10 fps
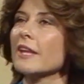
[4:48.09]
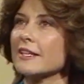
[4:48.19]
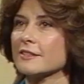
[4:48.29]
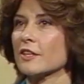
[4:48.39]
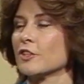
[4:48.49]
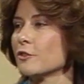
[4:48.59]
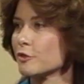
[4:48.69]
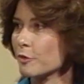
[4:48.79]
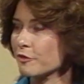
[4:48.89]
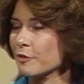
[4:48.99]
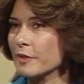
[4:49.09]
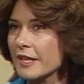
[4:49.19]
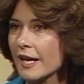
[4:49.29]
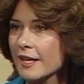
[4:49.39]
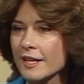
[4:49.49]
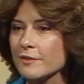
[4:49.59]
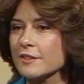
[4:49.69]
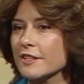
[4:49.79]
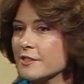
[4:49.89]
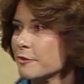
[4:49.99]
that's unusual for me. I never
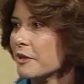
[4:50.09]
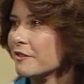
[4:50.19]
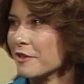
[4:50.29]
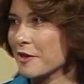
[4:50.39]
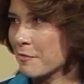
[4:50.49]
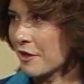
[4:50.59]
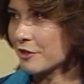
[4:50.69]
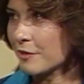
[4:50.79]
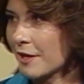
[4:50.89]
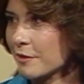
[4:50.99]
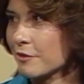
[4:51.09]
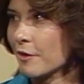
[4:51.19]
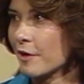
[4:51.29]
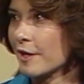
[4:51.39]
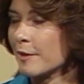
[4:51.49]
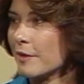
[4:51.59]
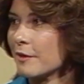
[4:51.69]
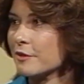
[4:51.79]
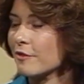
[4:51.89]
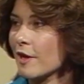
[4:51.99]
did speak very much when I was growing up. I
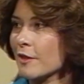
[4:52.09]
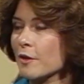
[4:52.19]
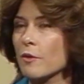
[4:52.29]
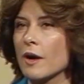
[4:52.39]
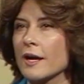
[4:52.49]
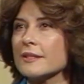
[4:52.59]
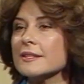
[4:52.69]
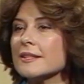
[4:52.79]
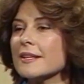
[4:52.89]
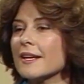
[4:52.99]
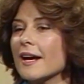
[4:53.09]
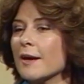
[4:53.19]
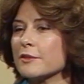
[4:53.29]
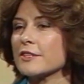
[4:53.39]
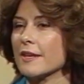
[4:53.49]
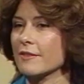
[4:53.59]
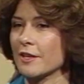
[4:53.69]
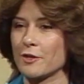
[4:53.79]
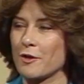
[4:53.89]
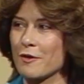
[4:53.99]
was rather quiet. I was
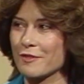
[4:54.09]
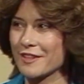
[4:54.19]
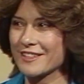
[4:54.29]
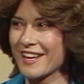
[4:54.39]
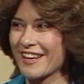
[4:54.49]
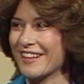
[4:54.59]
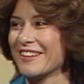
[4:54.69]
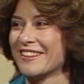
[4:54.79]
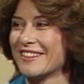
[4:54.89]
saving it all for the day